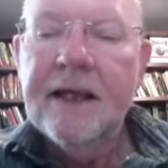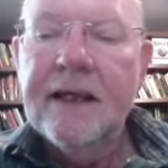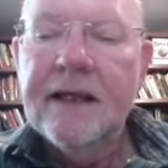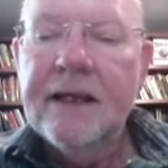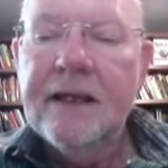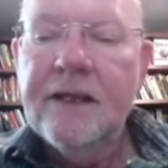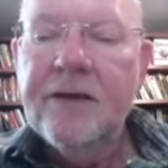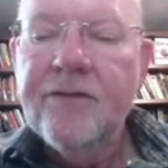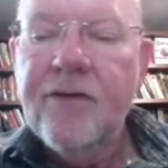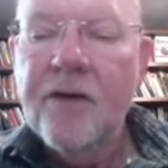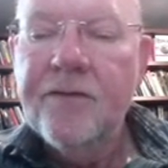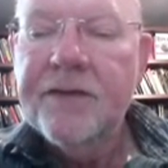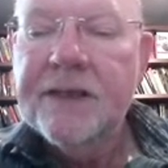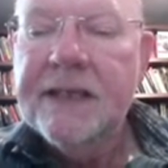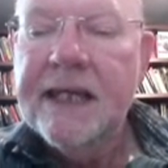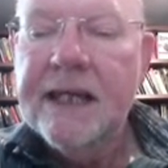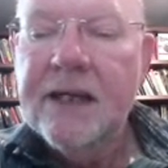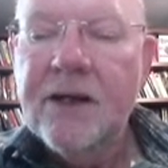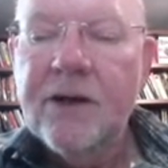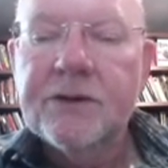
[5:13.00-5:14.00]
You've
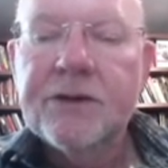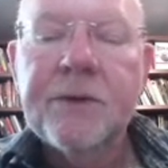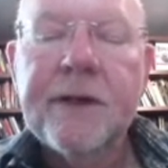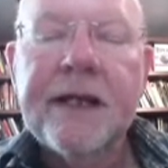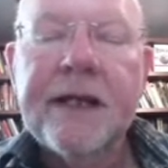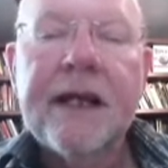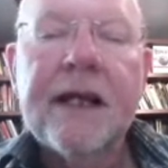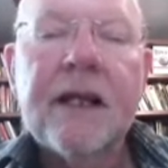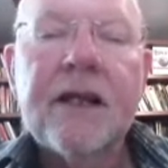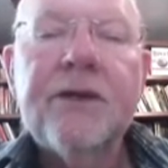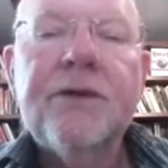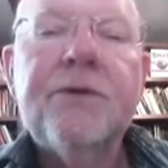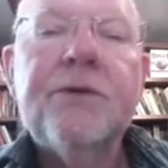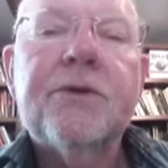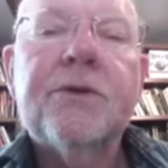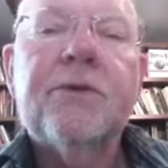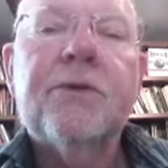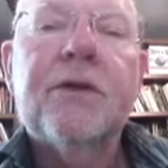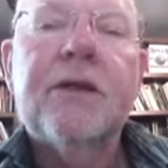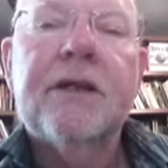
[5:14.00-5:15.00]
obviously got to
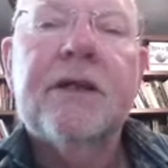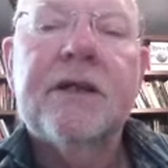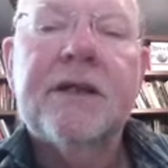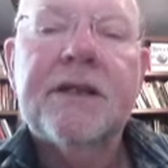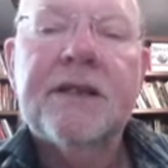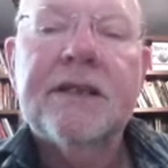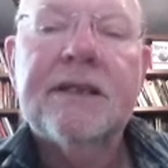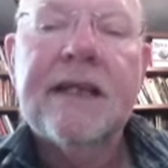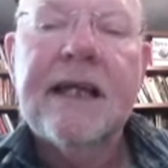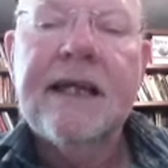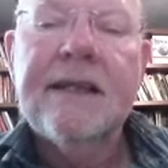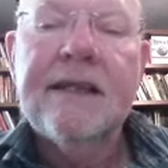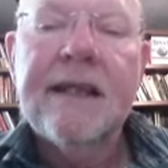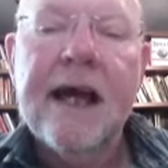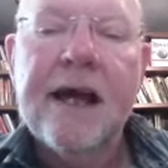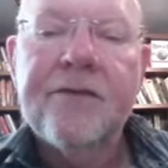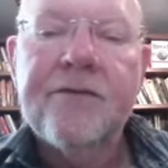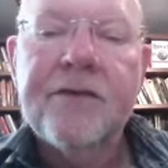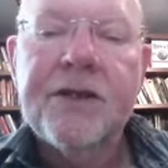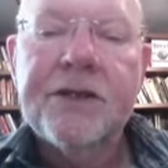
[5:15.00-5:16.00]
include all learners in
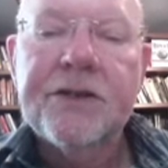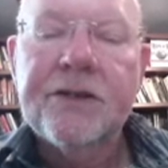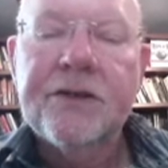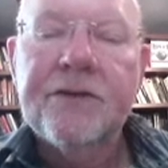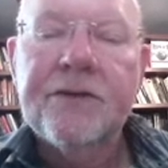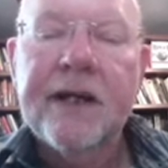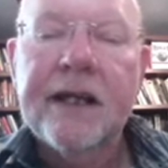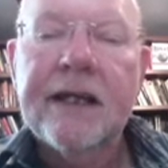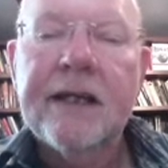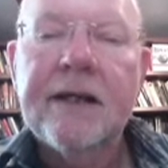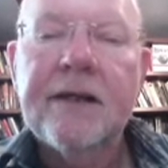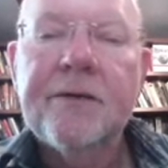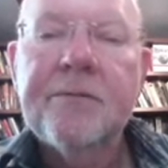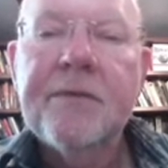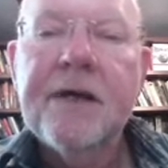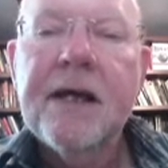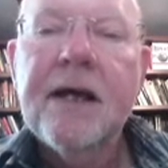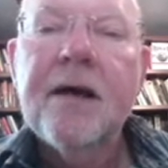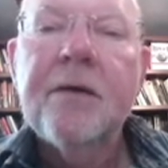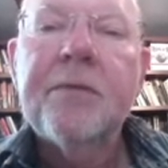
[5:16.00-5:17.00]
that rich
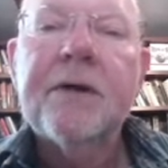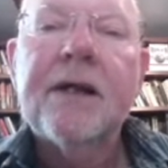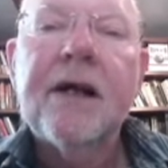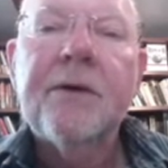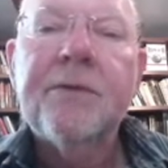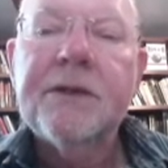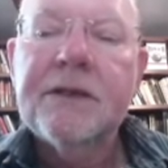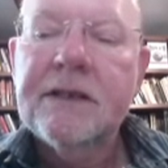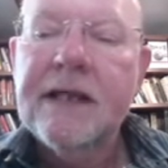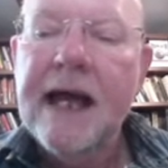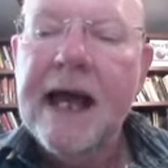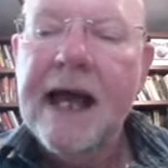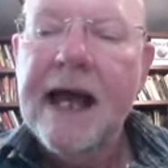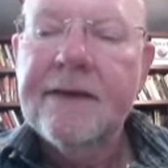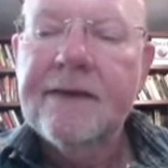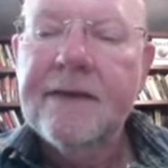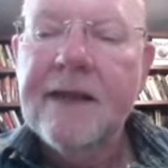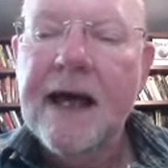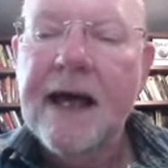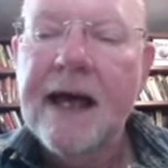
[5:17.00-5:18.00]
curriculum, but I want to
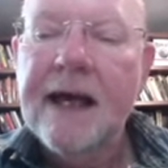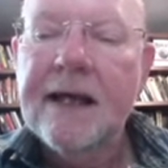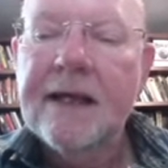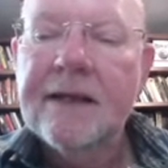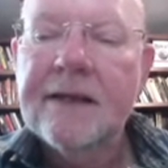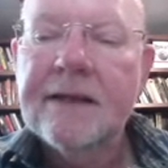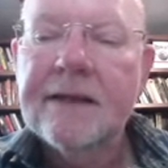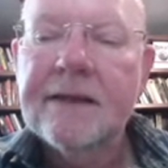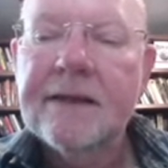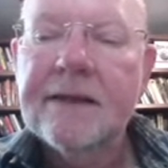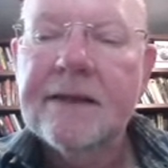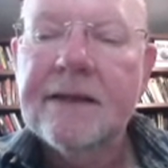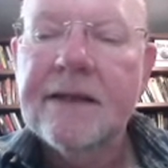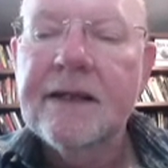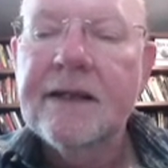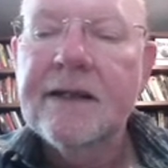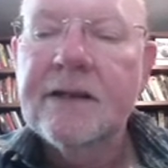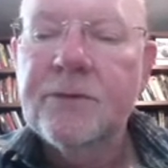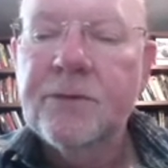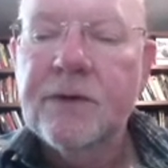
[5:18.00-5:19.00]
add that
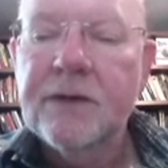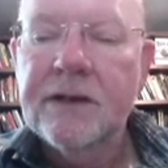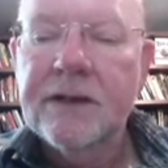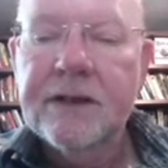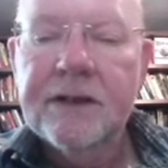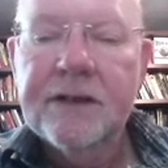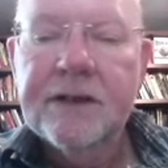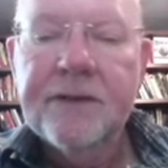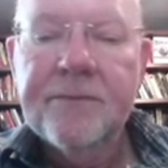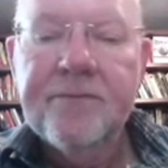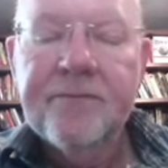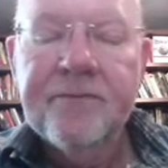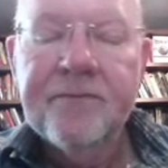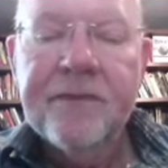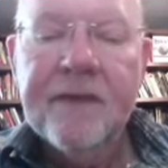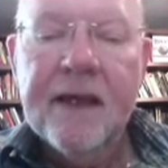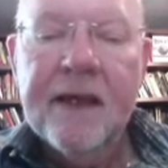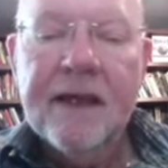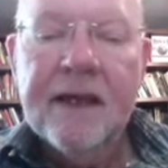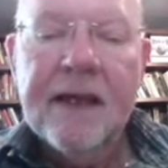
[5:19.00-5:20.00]
third word,
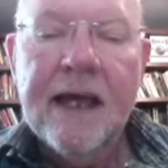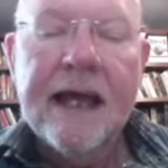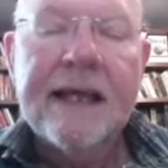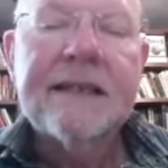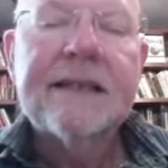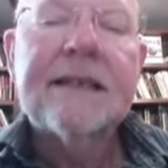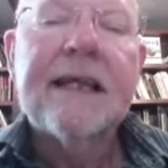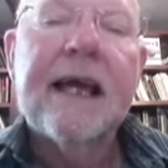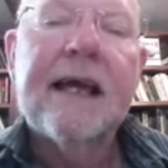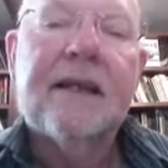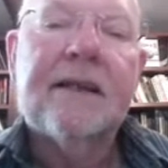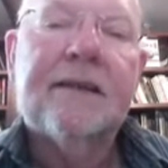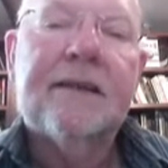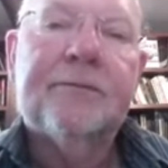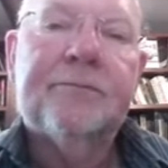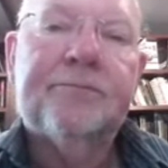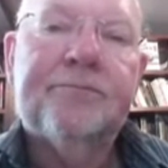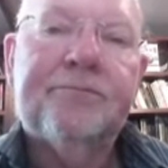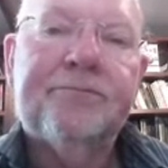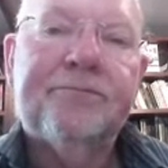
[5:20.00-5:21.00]
excel.
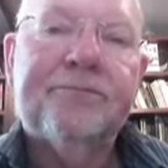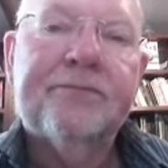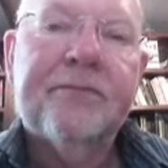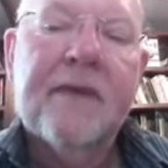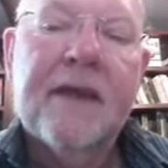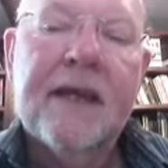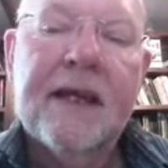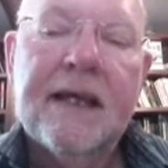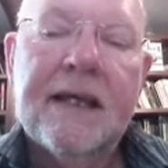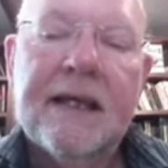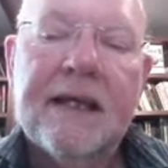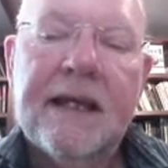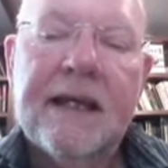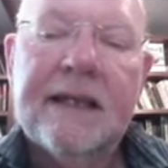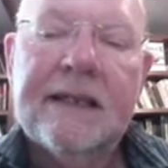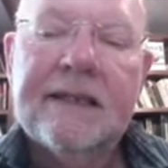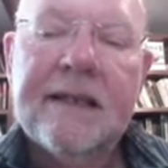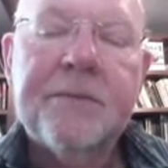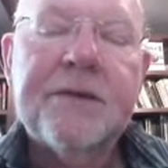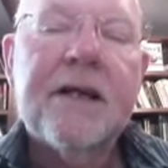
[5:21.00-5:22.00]

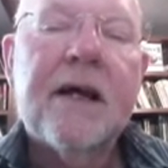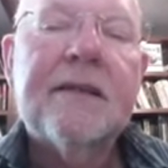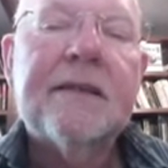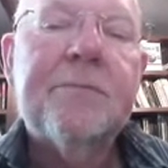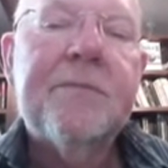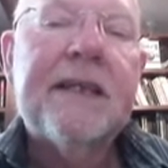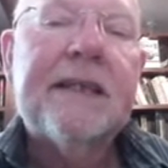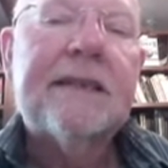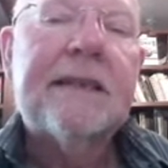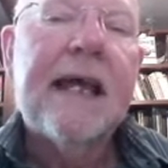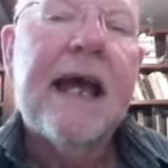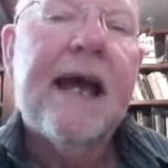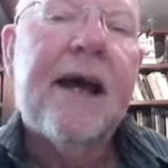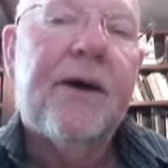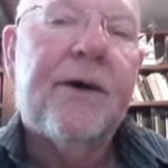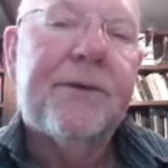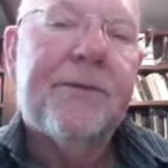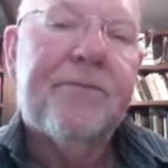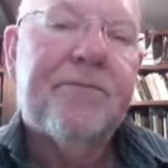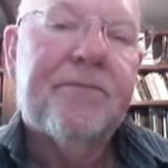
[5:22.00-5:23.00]
It's sometimes missed
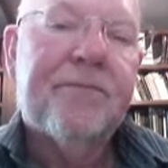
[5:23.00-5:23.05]
out.